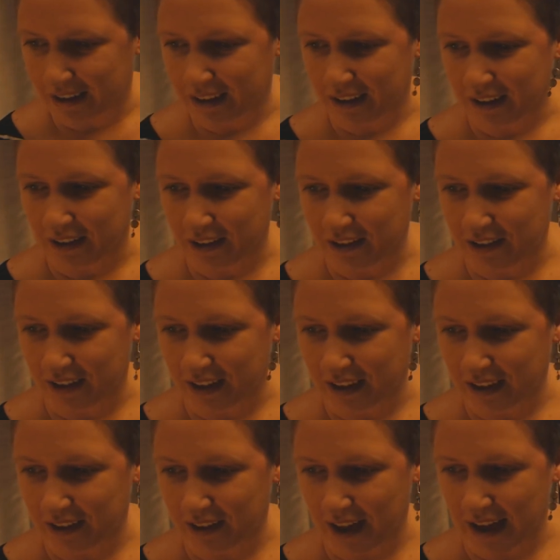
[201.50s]
You'll
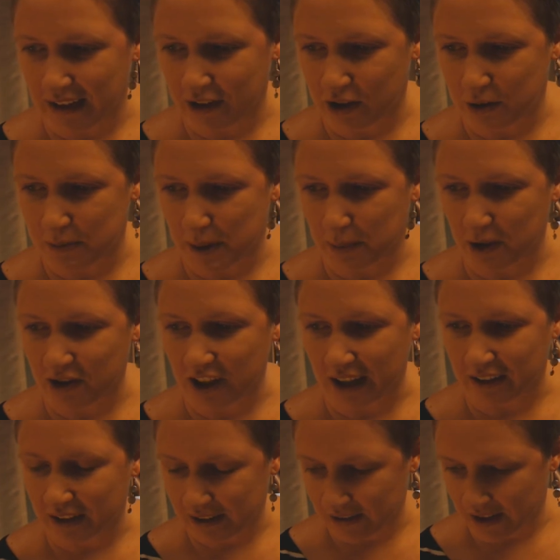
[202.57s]
see that new member
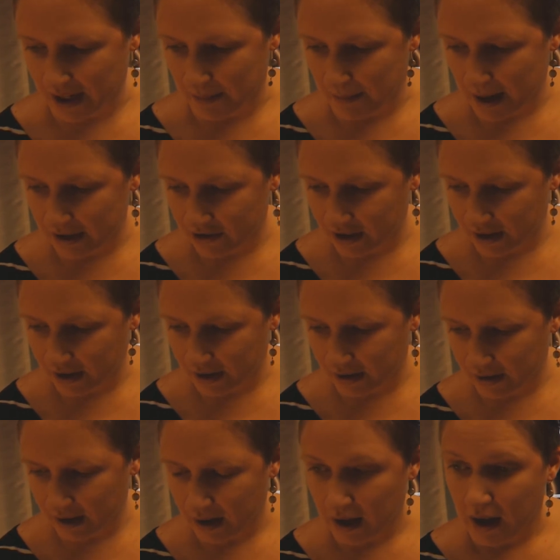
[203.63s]
checklist that I mentioned.